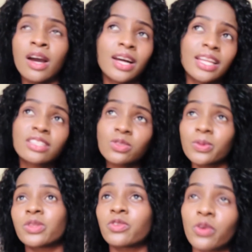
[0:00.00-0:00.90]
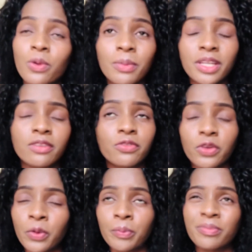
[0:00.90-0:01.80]
I like to withdraw money
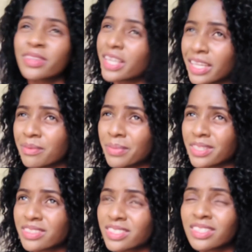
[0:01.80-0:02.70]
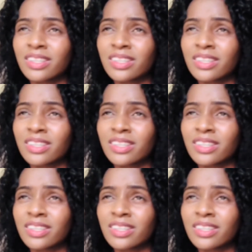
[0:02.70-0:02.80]
from Innbucks.